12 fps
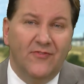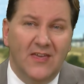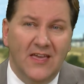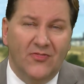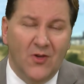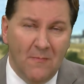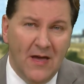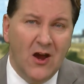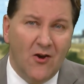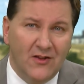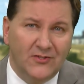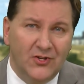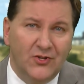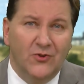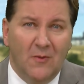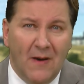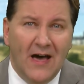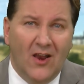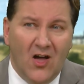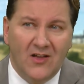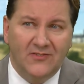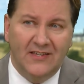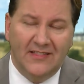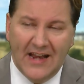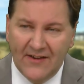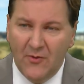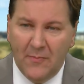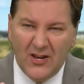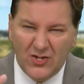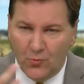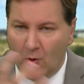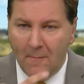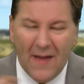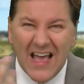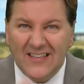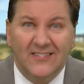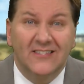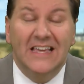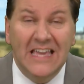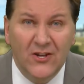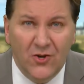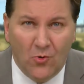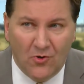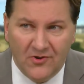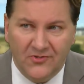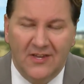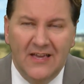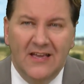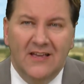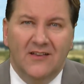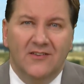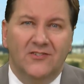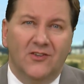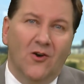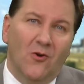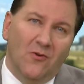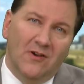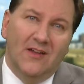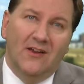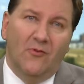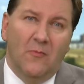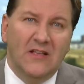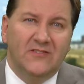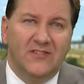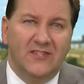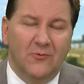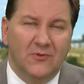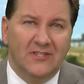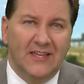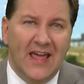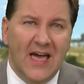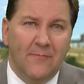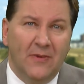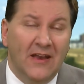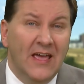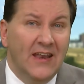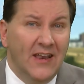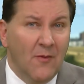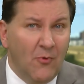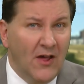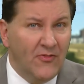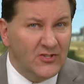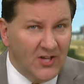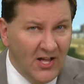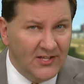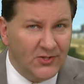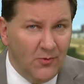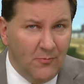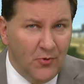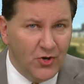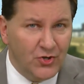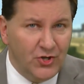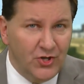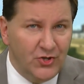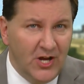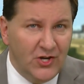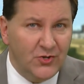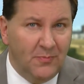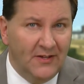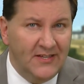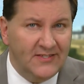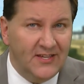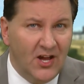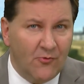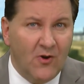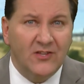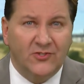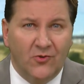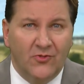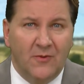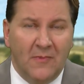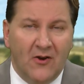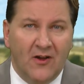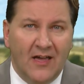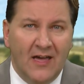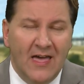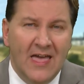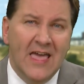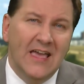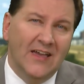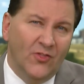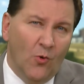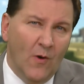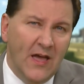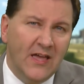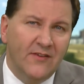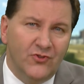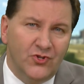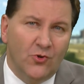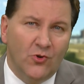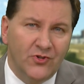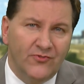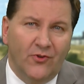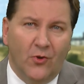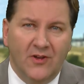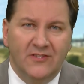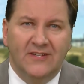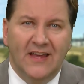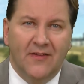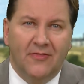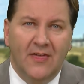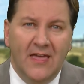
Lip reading: the mayor institute a bylaw saying that everybody should wear masks indoors. So remains to see what's going to happen. Now, Brian, there's also a push to change policing across North America in the wake of George Floyd's death.